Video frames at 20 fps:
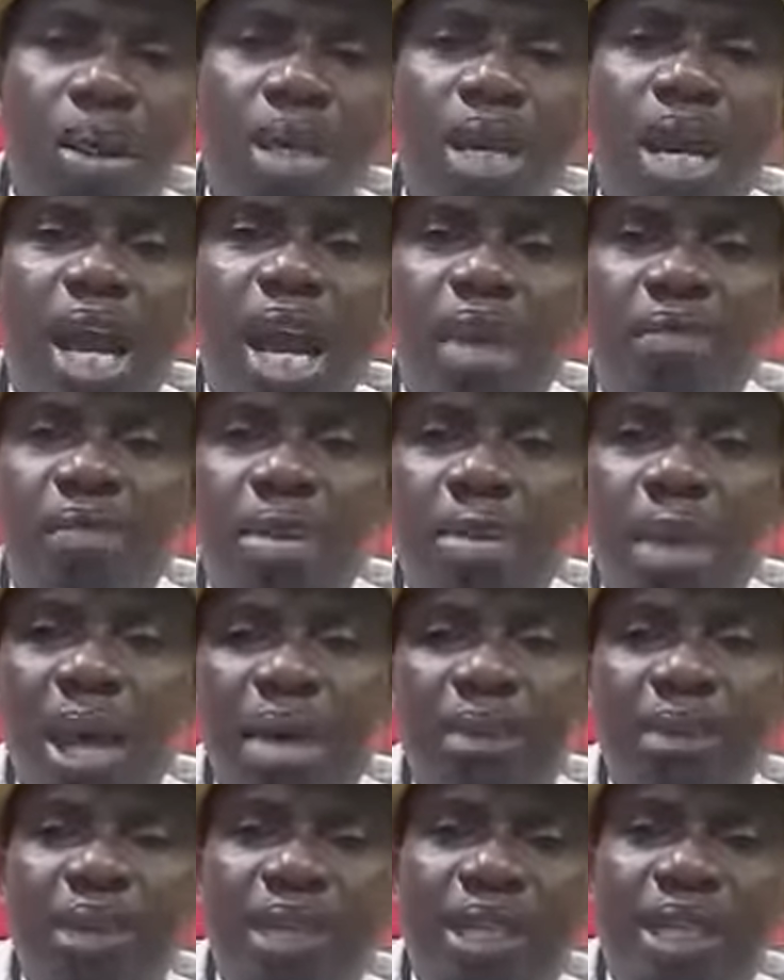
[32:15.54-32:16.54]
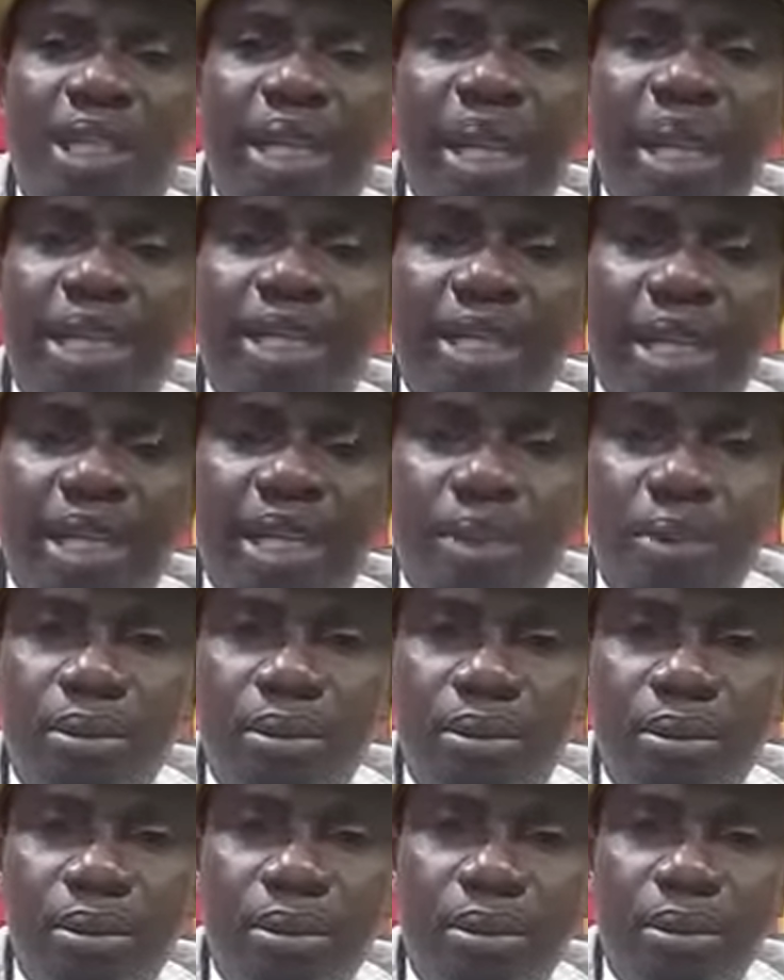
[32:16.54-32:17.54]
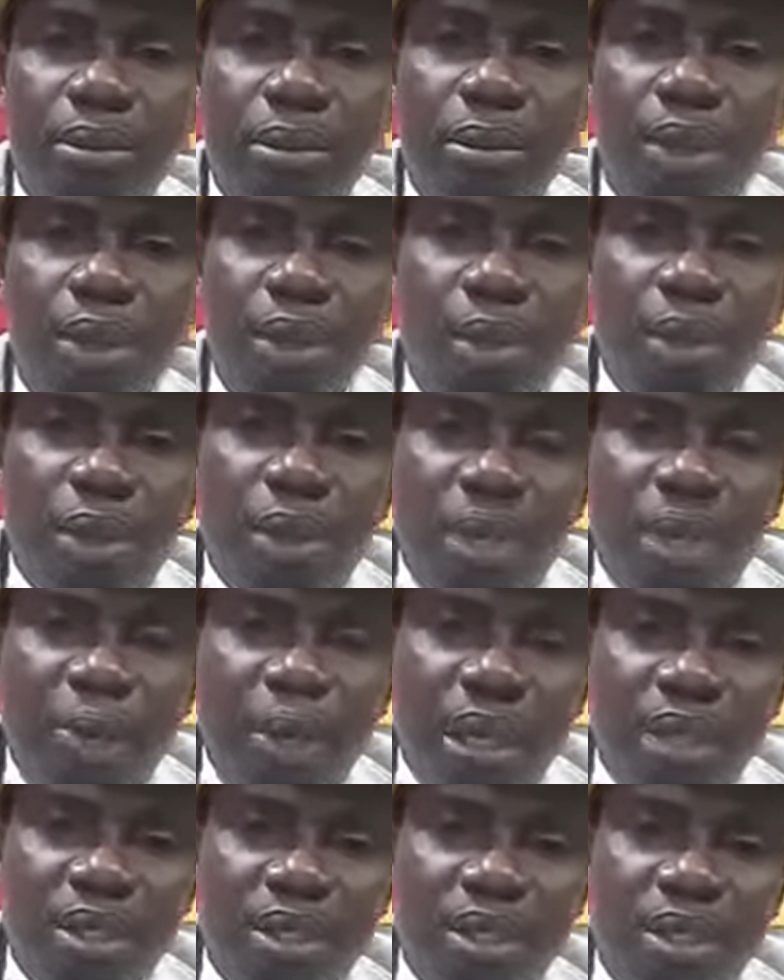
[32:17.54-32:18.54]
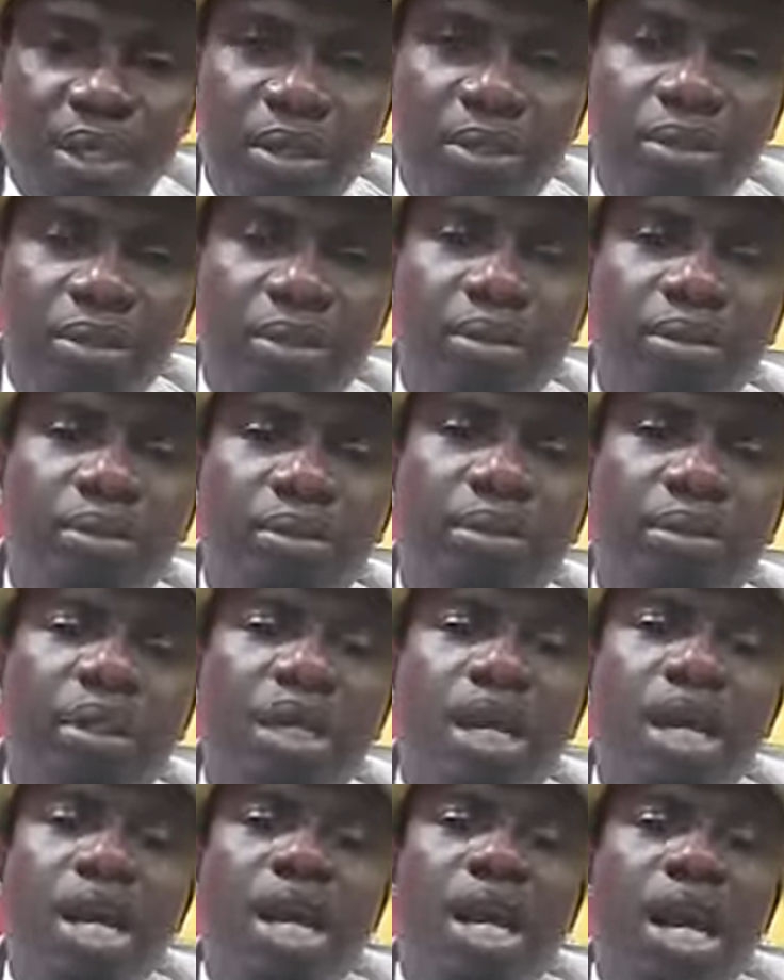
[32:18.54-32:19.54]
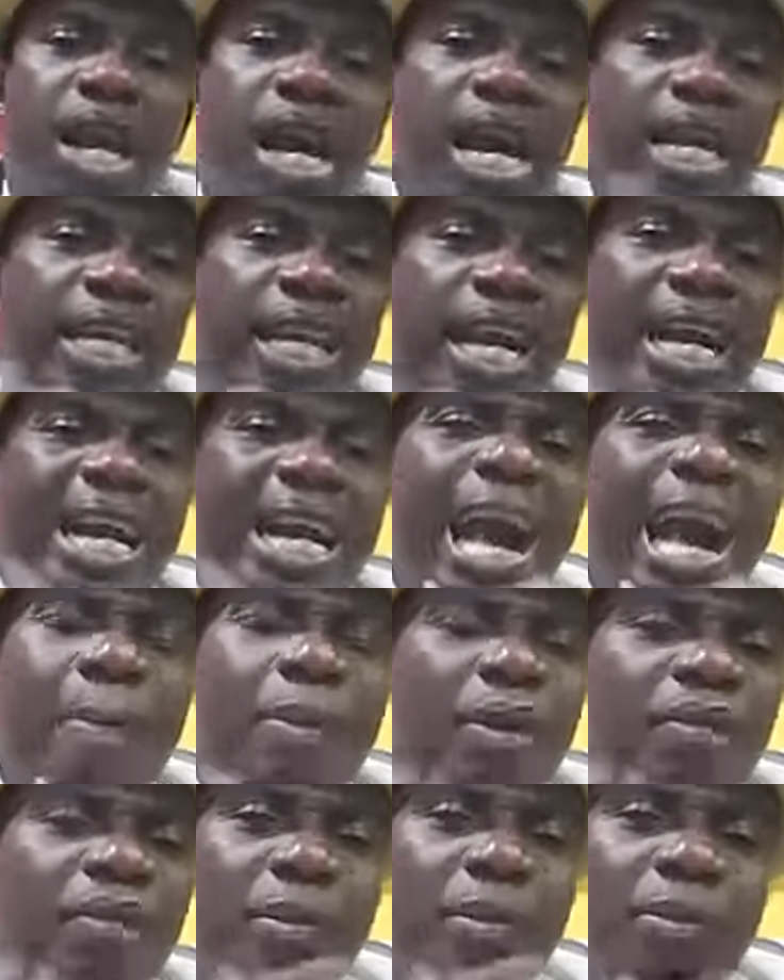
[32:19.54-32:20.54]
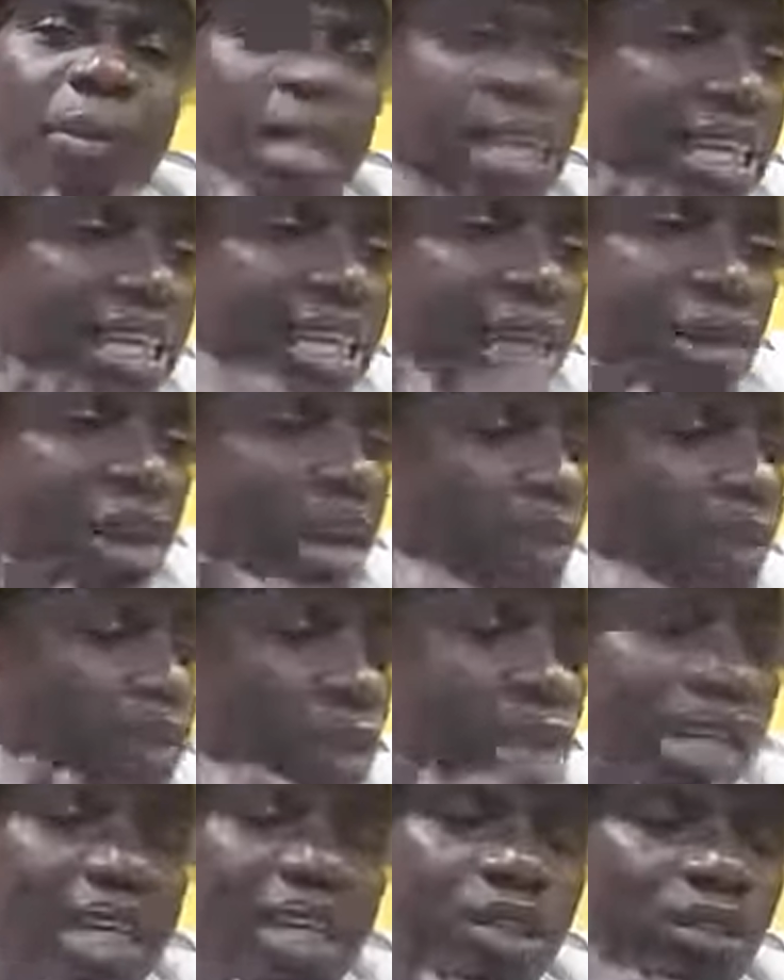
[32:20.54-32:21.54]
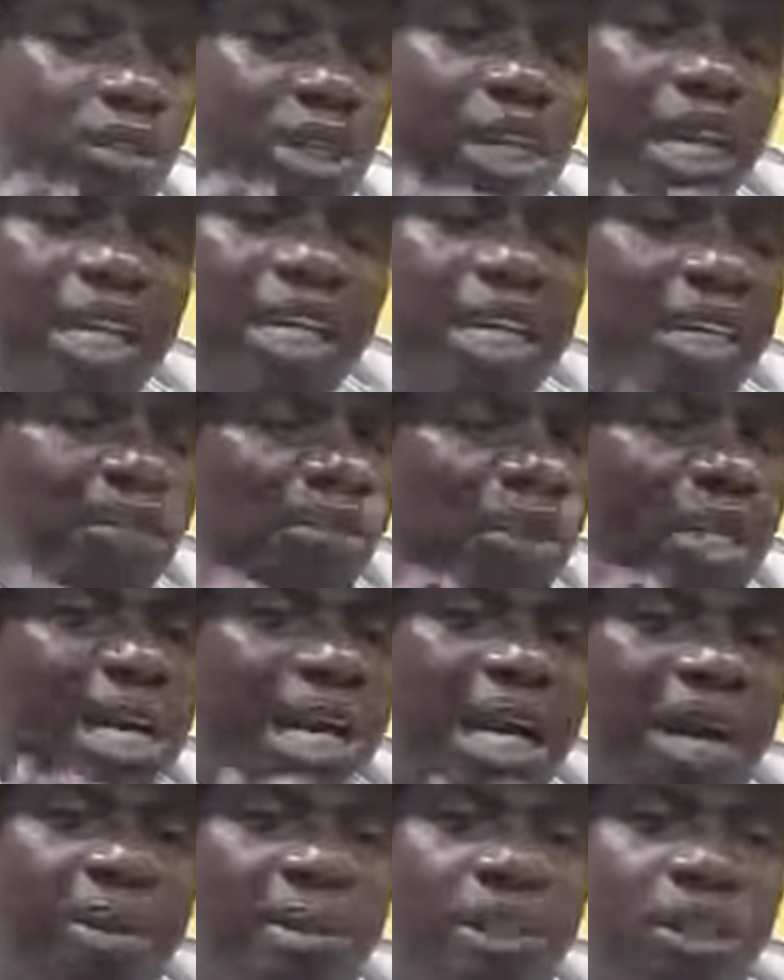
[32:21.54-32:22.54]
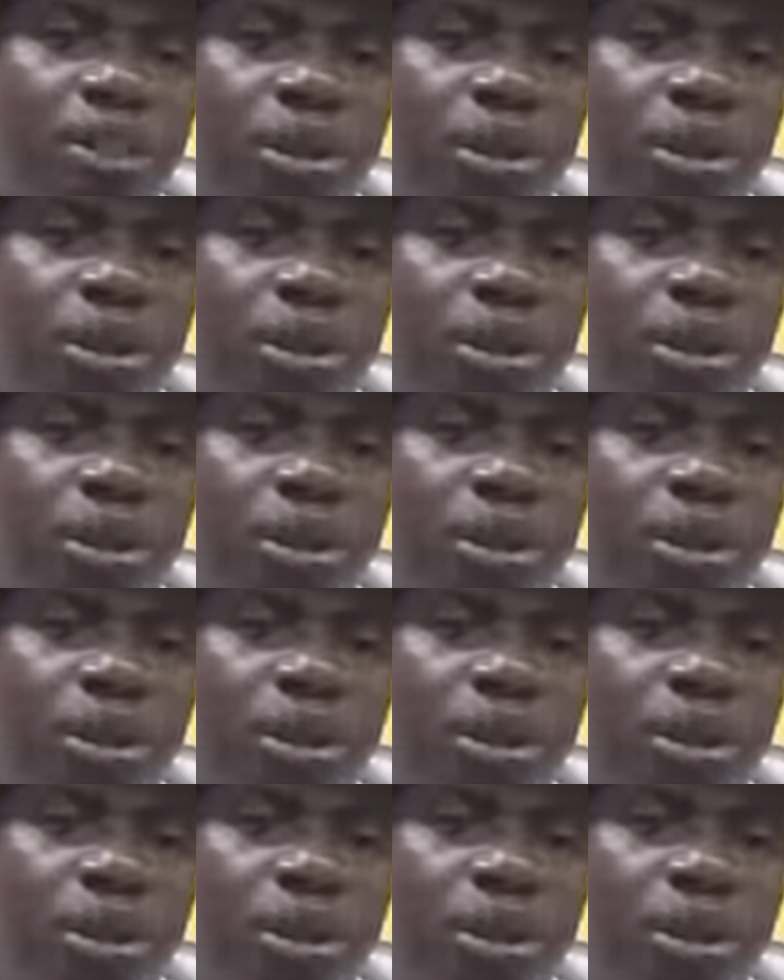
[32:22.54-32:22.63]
Every man was created with a penis. And the cap of the penis, I don't have one here today. Next week I'll come and show